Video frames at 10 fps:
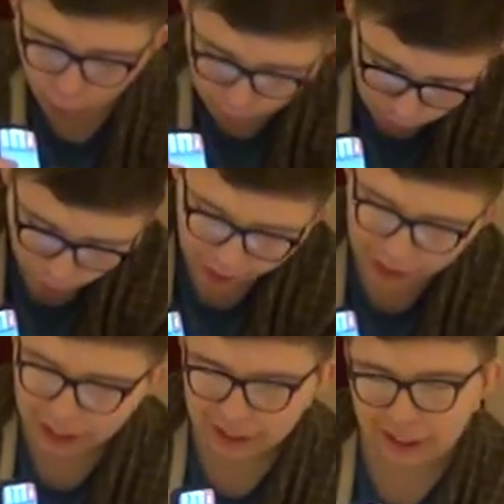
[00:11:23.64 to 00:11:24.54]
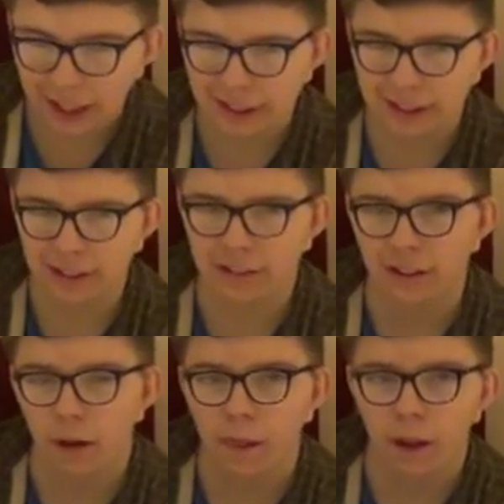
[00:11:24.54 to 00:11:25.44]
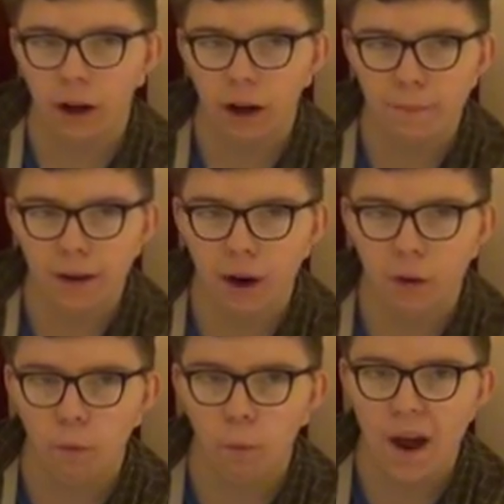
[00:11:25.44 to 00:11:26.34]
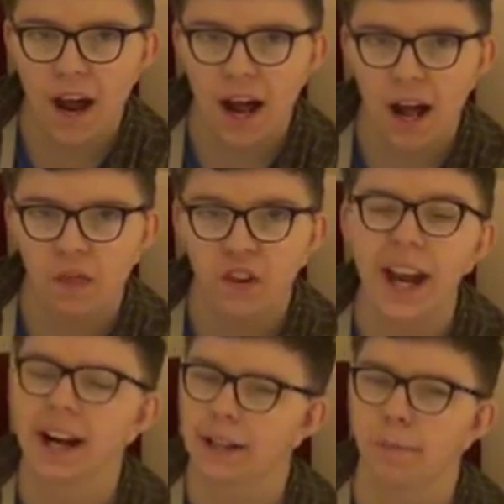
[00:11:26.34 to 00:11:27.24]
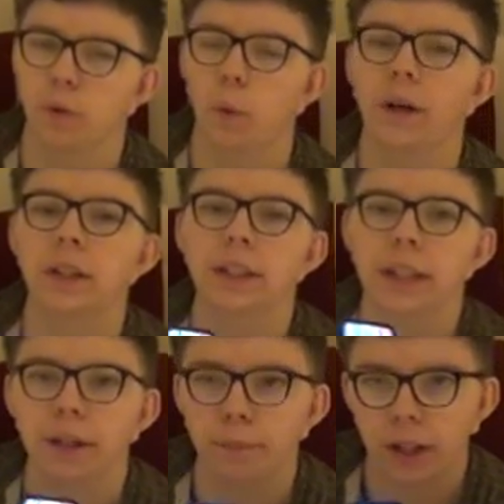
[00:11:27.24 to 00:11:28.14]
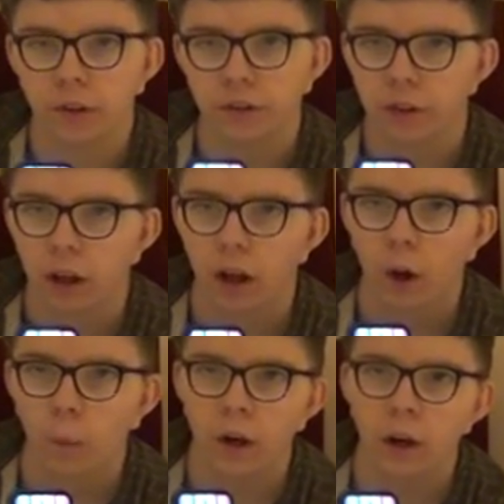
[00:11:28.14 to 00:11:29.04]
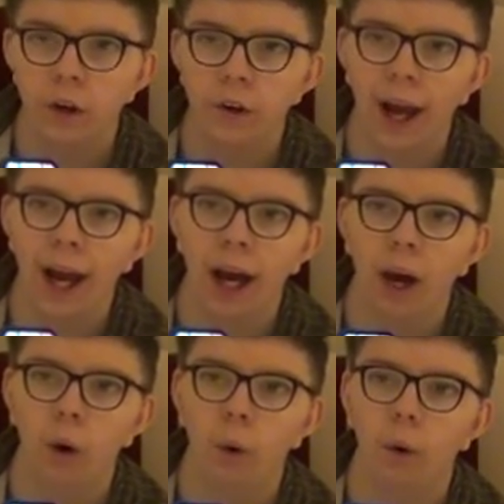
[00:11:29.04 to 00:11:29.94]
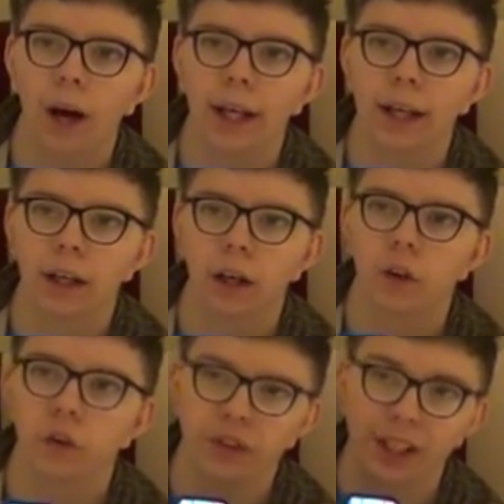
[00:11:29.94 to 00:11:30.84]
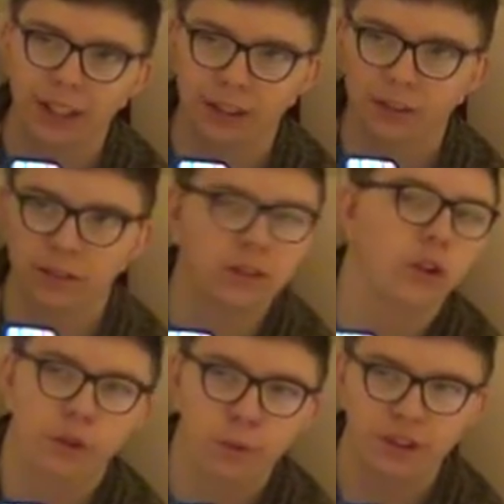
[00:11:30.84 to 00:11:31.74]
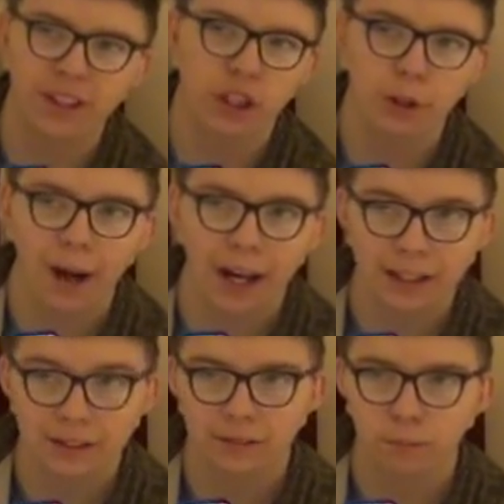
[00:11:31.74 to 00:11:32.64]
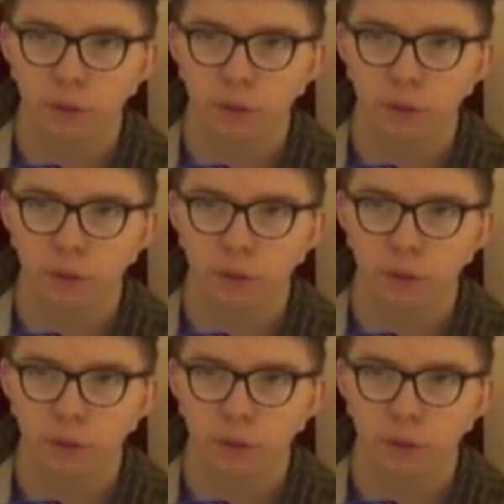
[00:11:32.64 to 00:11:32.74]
I'm really excited about where the next episode will lead, because we learned how, like, the slightest touch would send you back,